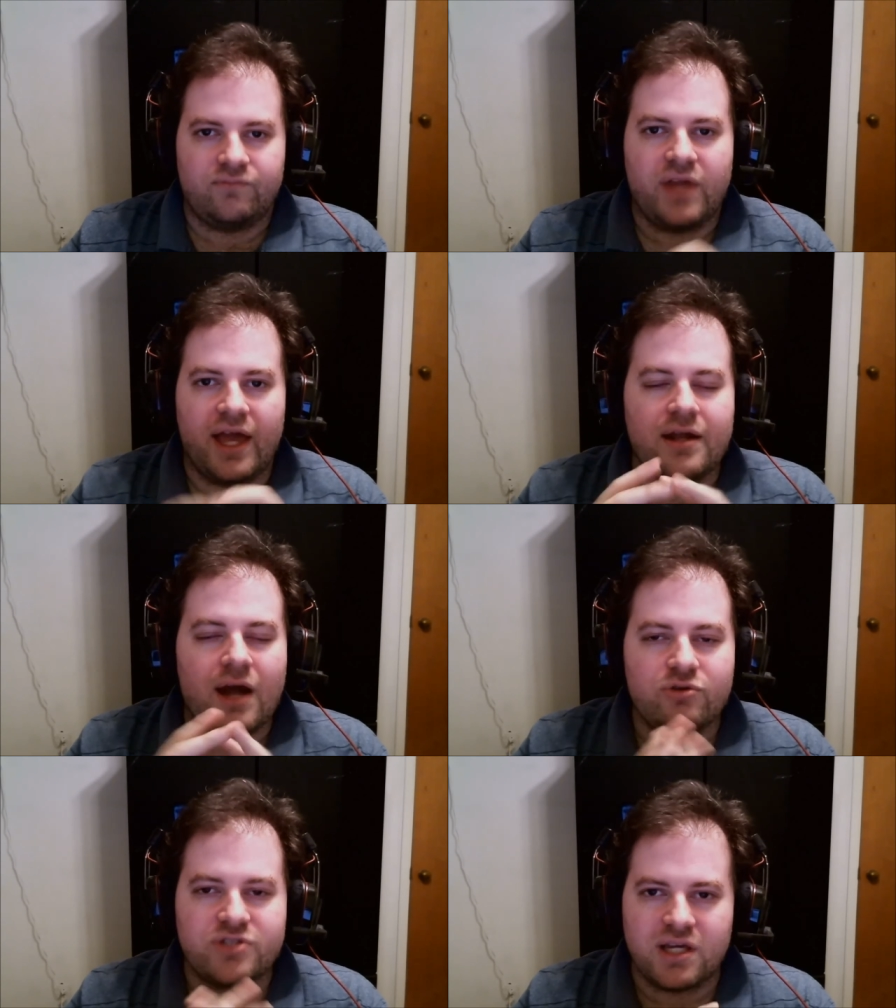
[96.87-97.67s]
And I
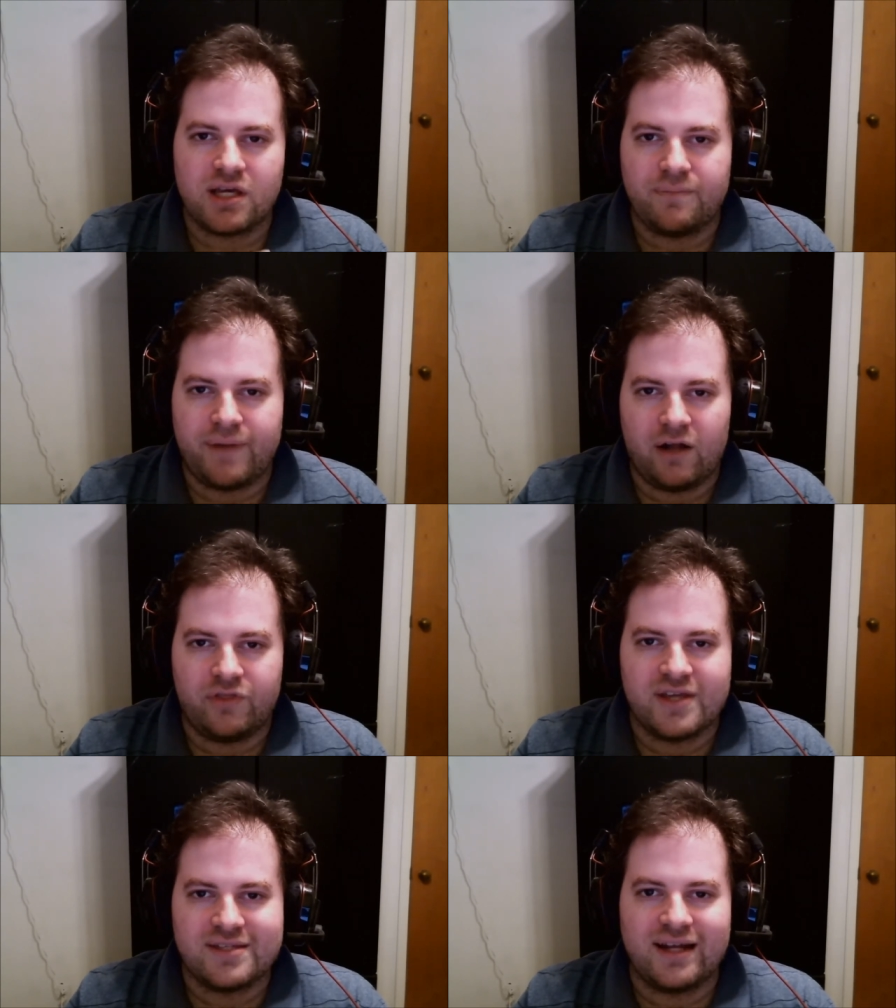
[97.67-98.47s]
was thinking about
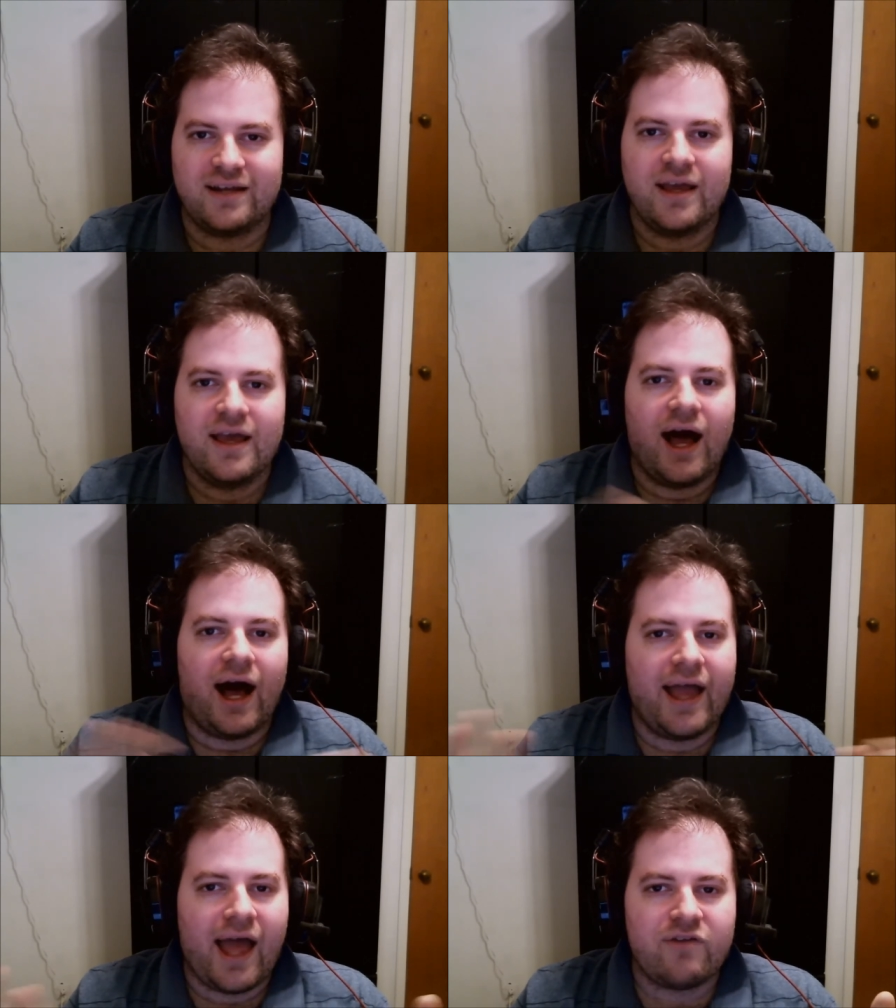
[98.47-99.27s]
this, and
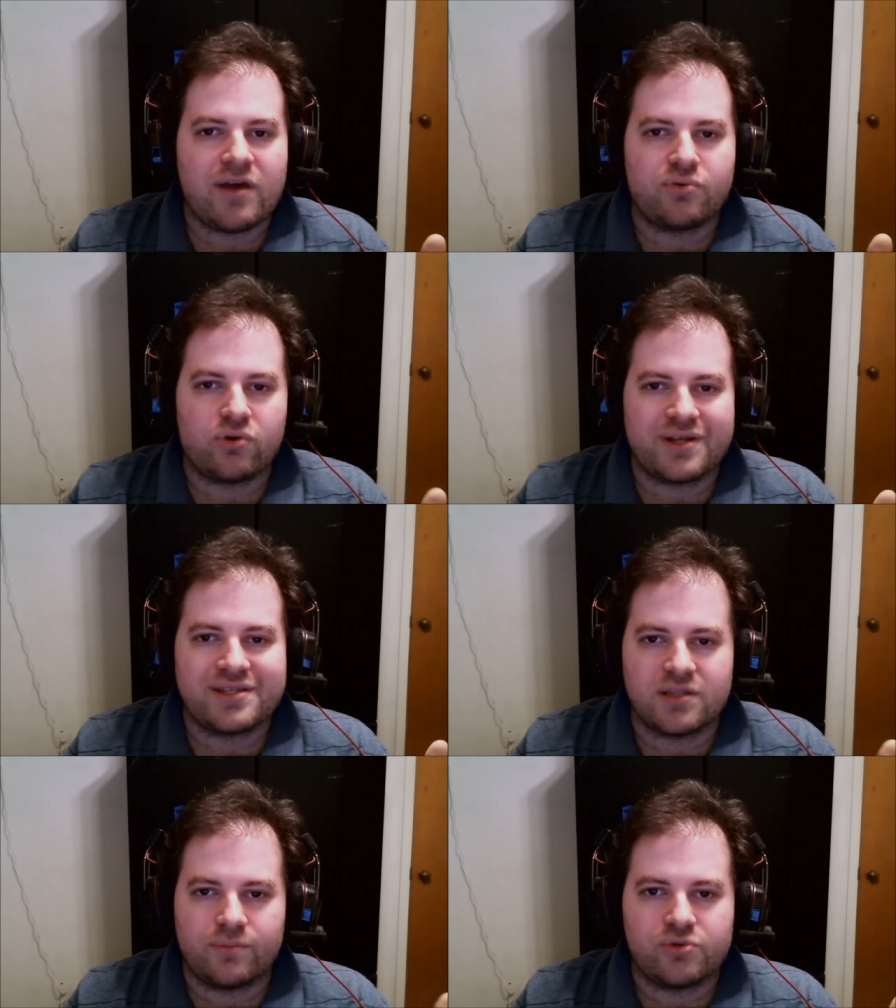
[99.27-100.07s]
I have a pretty
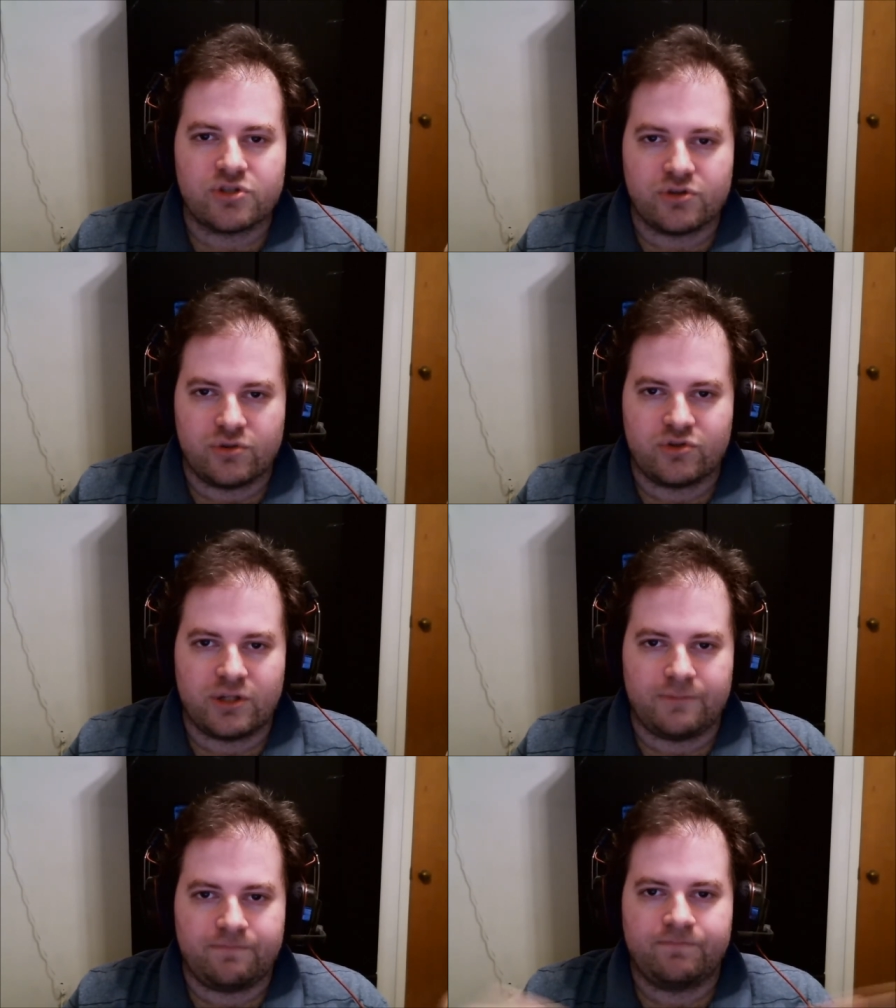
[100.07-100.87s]
simple solution.